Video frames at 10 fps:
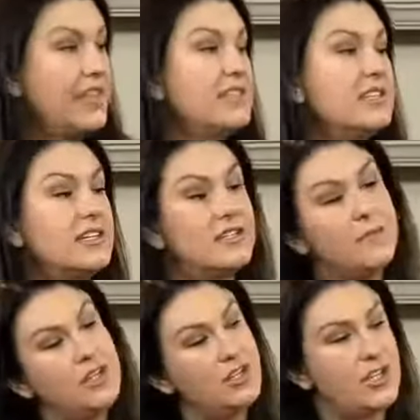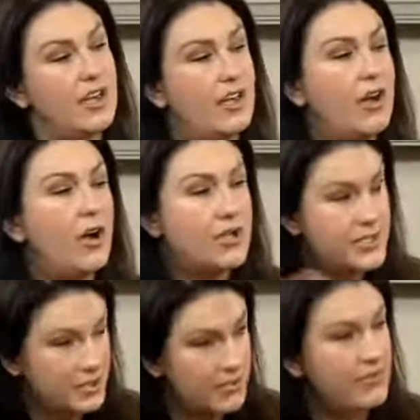Things like dementia
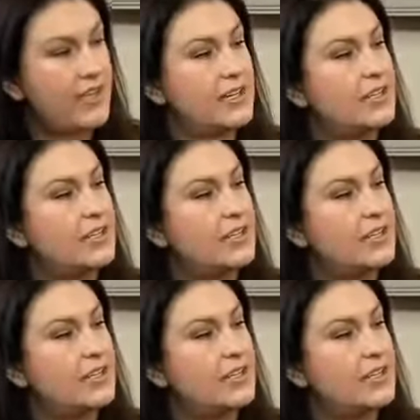also affect